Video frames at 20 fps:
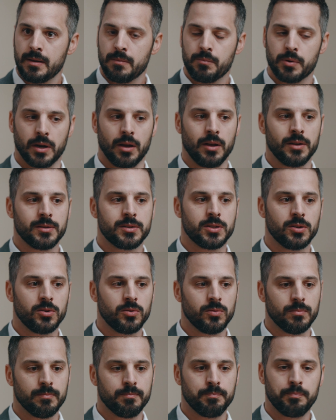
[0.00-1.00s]
but
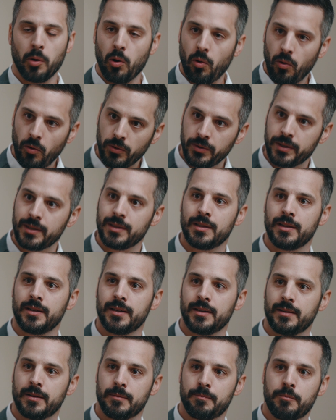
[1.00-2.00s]
also bold in
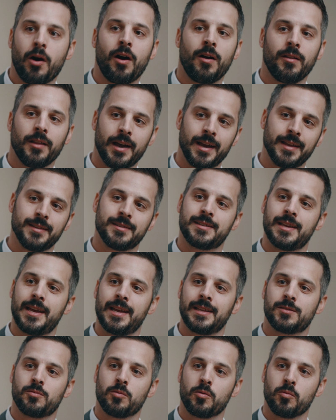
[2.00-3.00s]
the Pauline
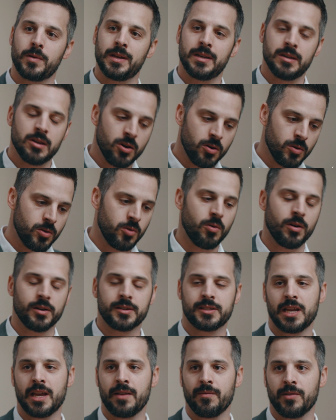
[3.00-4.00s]
sense, where we know who our
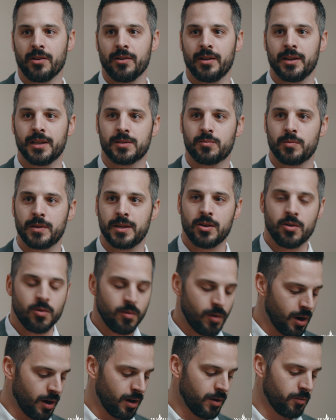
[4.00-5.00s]
Savior is, we know
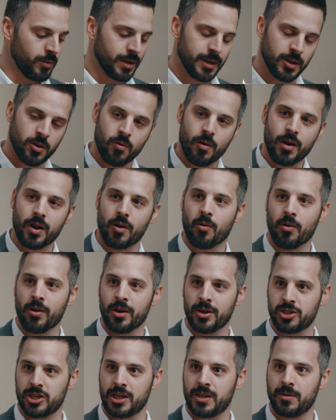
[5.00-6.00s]
our, we know our
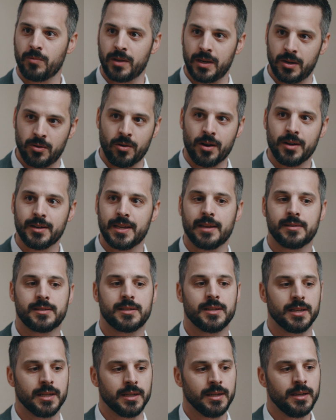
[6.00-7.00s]
origin, we know our
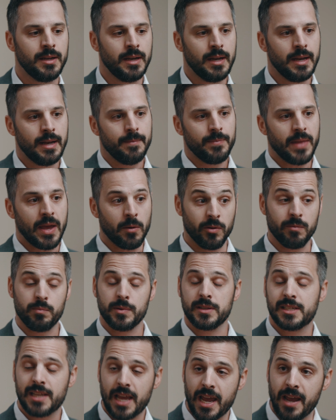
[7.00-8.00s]
destiny, and we've
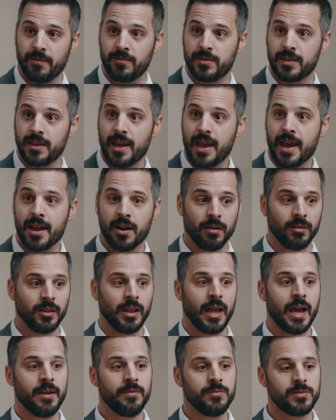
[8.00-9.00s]
been saved. And our
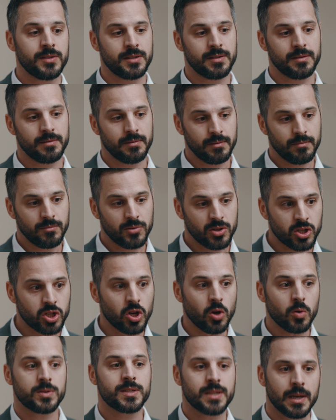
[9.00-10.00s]
lives
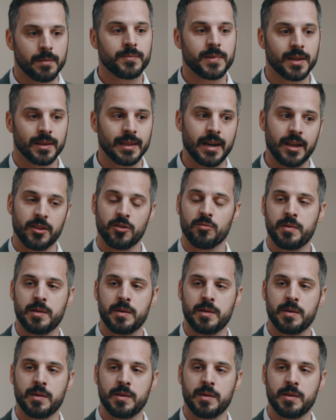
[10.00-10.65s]
show something that other